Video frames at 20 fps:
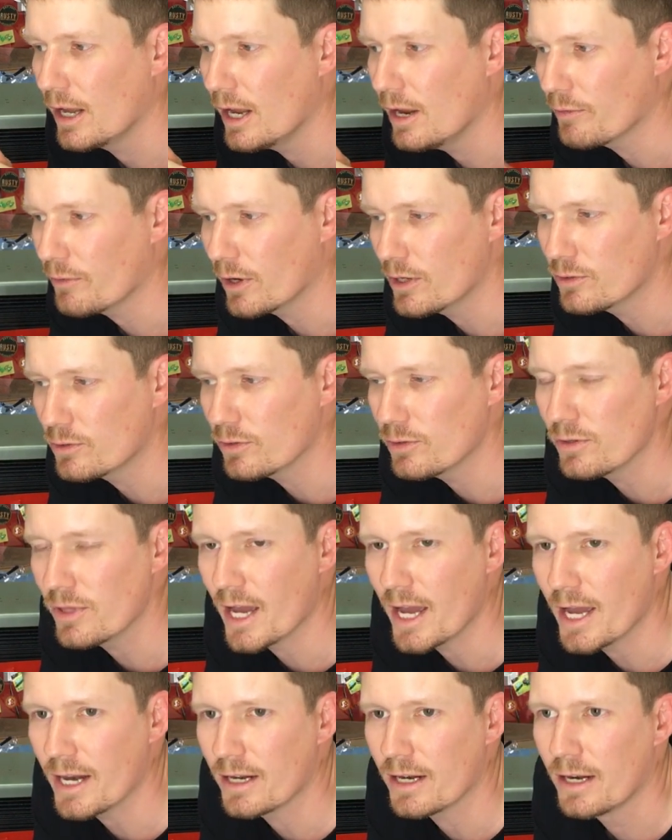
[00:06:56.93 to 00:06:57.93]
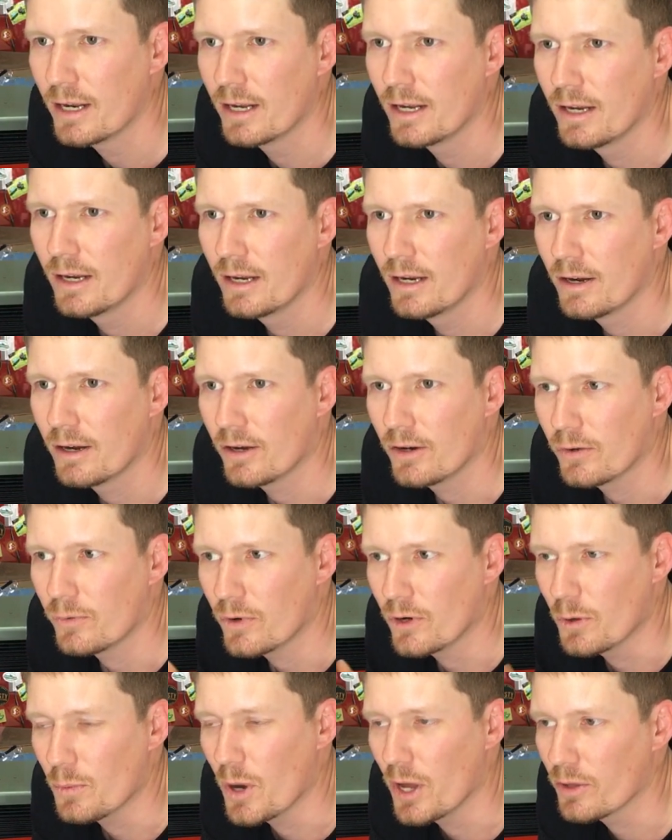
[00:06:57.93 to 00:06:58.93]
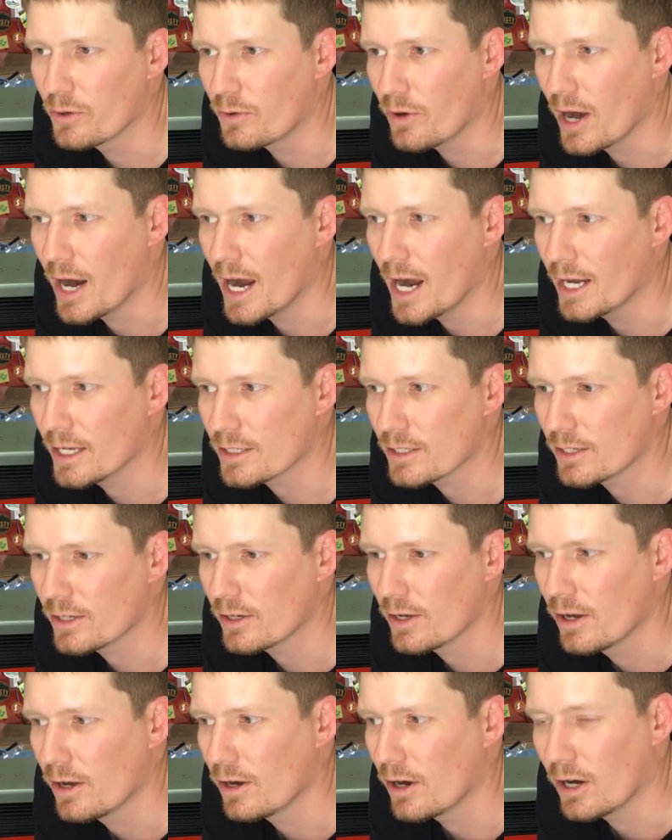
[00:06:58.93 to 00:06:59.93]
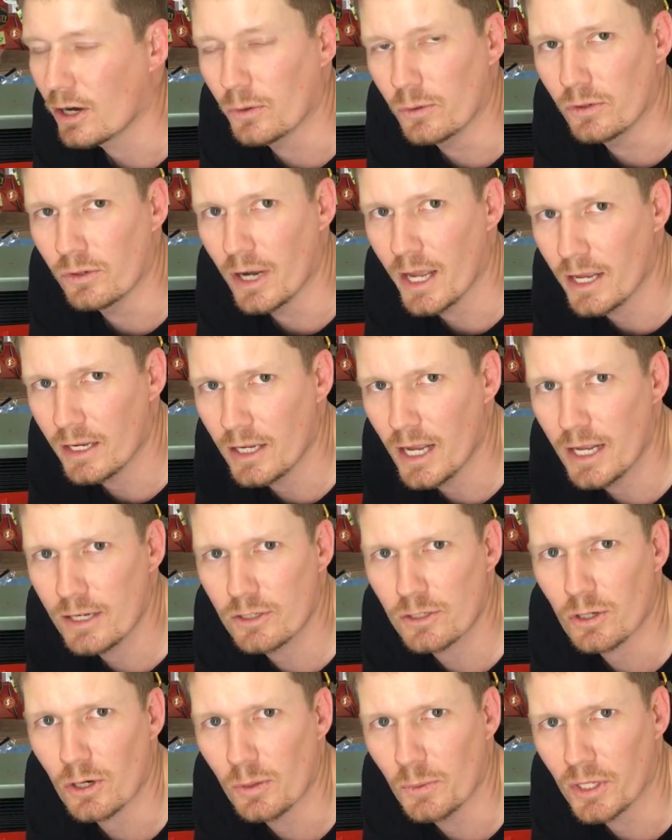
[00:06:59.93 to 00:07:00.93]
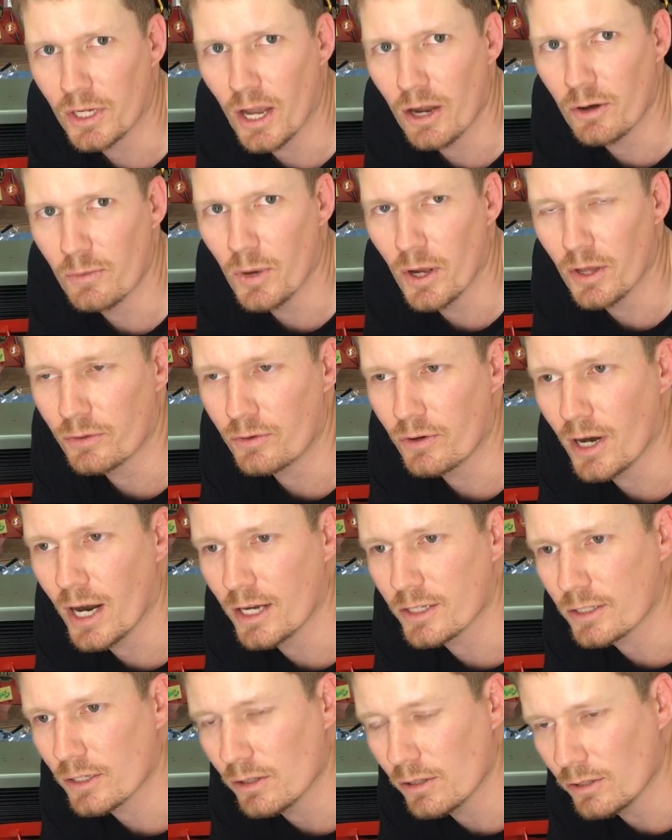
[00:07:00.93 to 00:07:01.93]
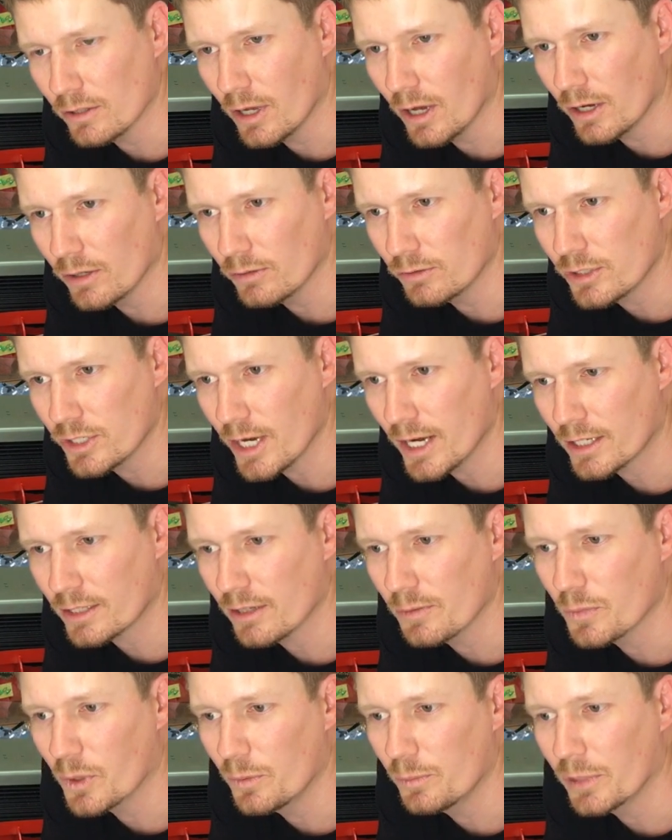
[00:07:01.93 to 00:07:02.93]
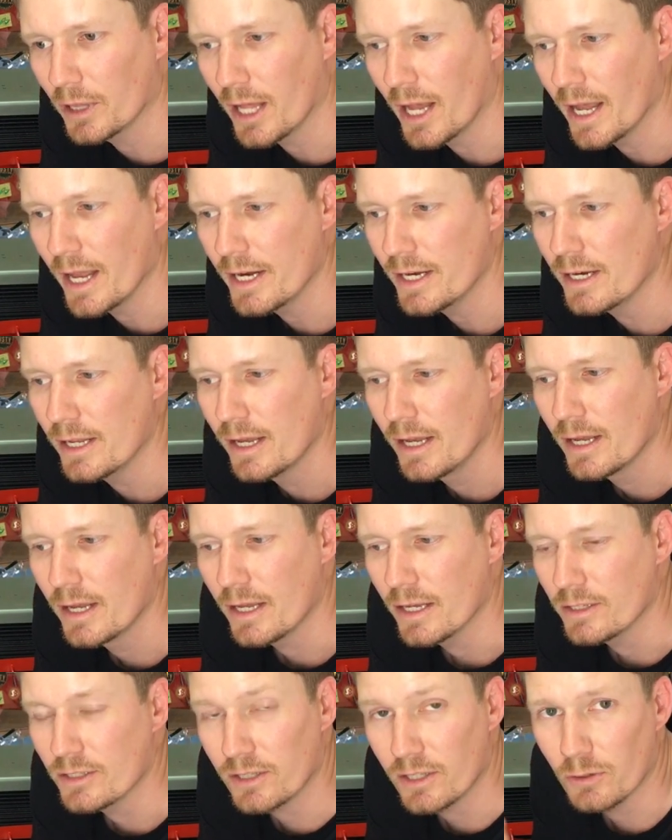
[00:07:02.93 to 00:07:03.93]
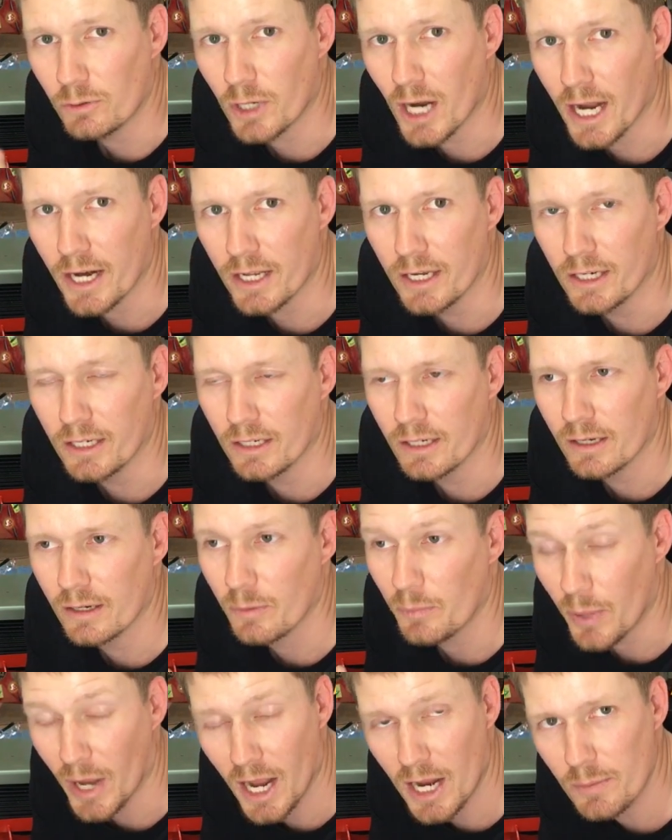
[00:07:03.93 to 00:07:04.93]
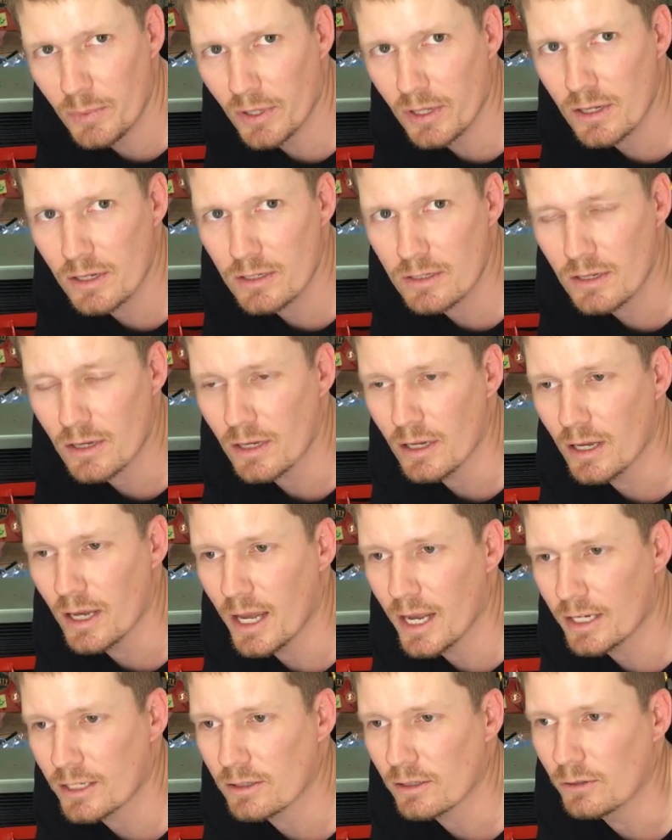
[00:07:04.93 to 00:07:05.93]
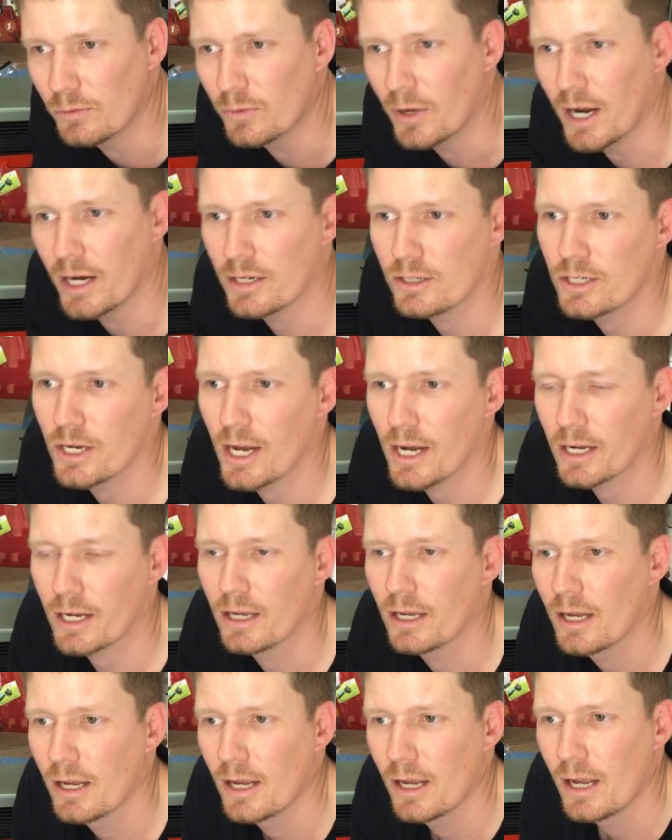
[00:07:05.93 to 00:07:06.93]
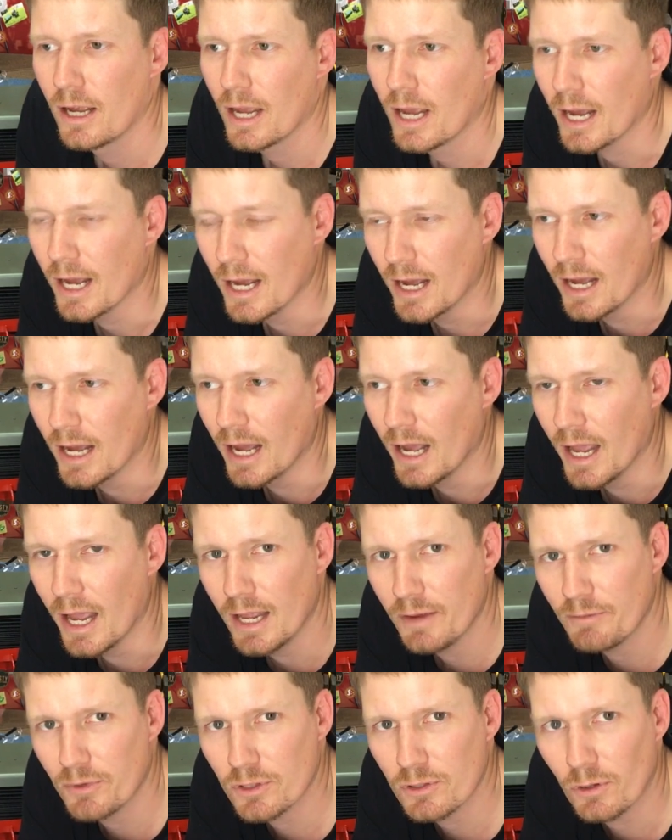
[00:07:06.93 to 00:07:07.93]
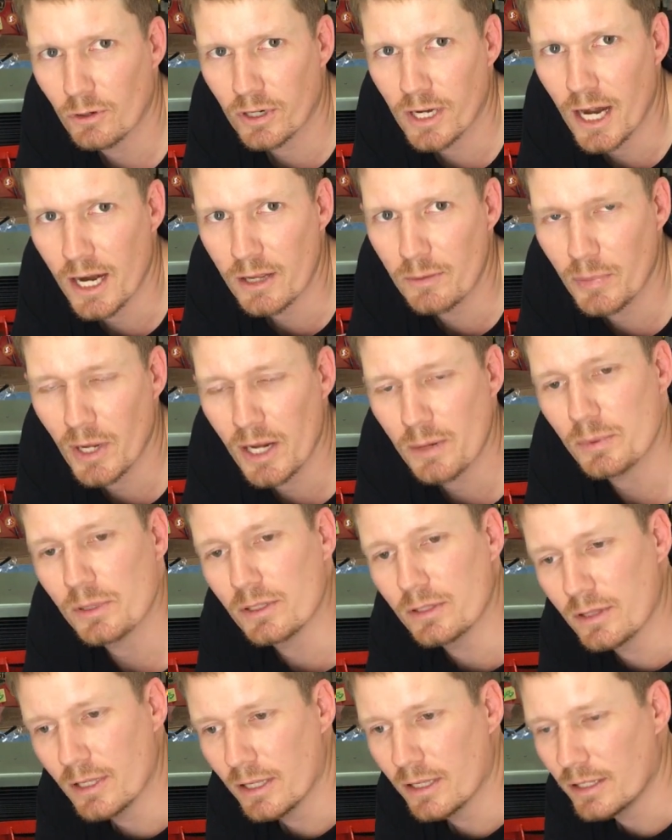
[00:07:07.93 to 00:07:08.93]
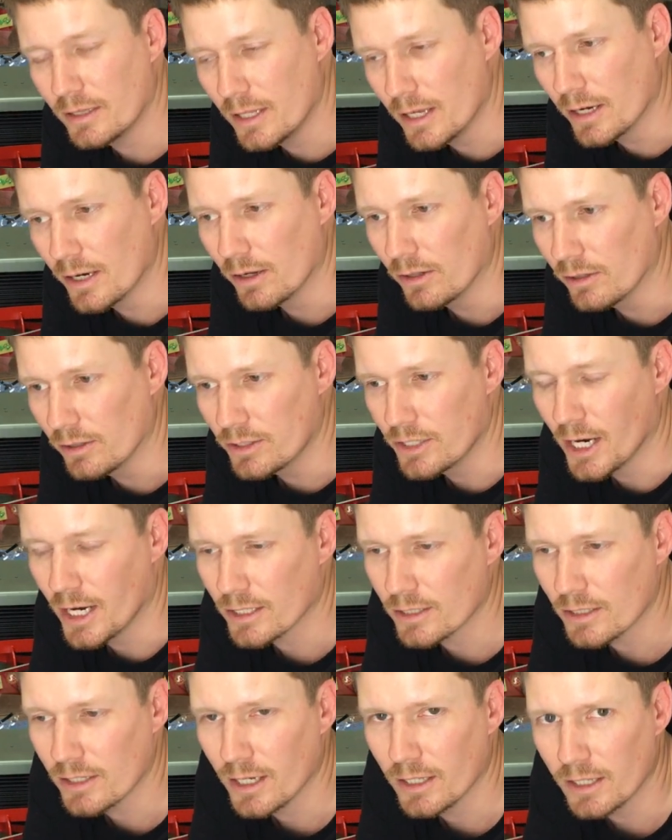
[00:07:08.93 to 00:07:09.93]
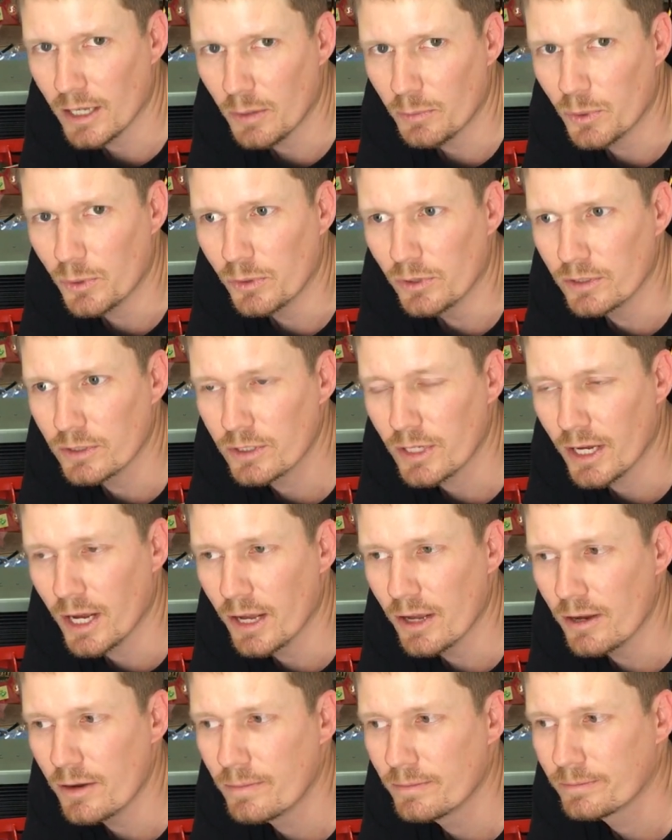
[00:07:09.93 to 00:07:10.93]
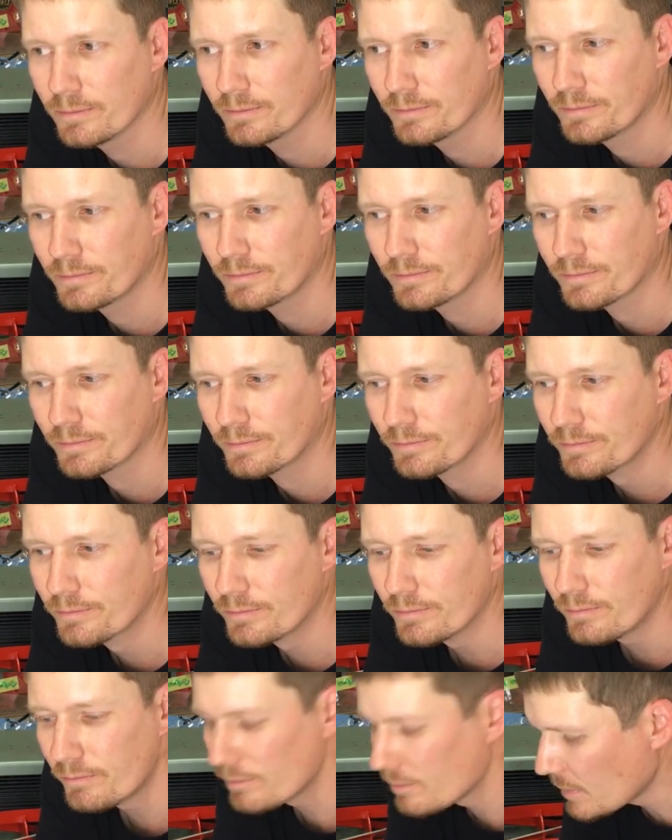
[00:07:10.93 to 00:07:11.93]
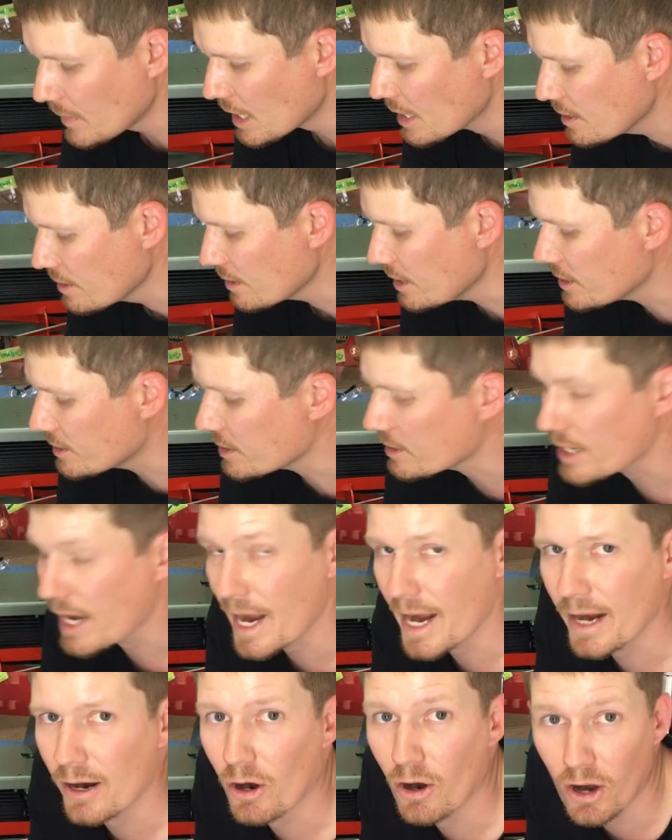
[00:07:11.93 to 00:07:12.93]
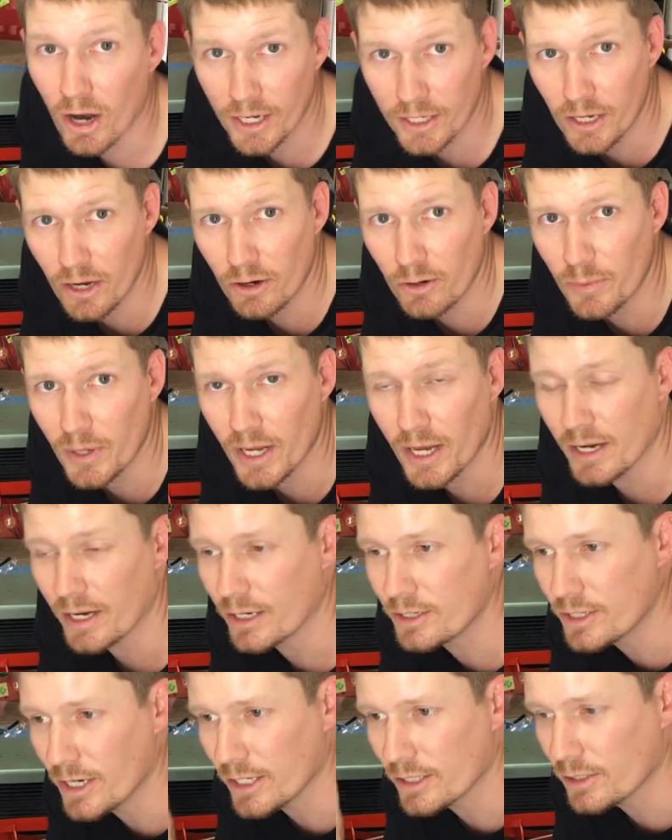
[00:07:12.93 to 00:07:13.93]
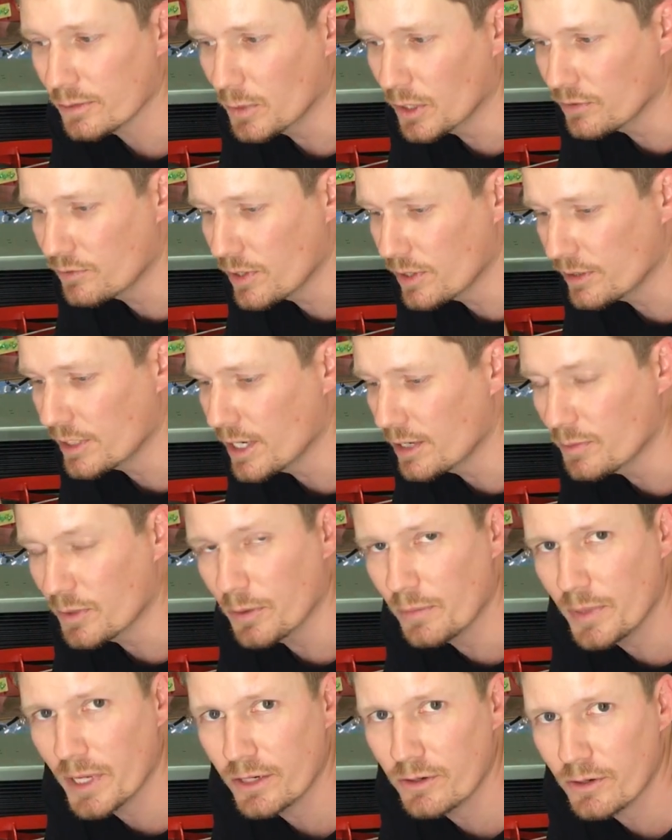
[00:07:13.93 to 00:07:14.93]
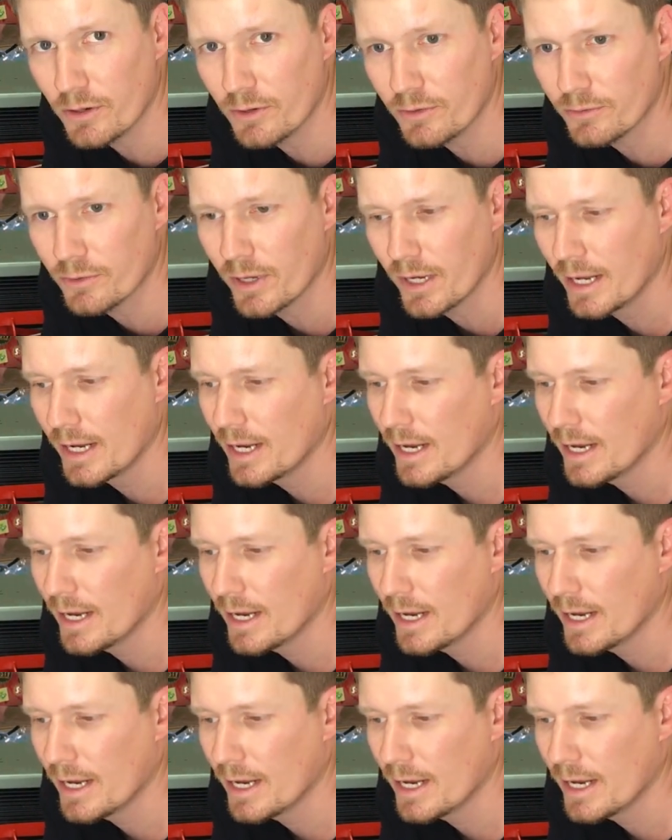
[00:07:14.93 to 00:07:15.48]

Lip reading: If I do that, when I mow the grass, I will, each time I go to the grass, I'll check that my blade is still cutting paper. Is an excellent way to check. If it's not cutting paper, then I'll adjust it at that point. So this is how I go about adjusting my reel down to my bed knife.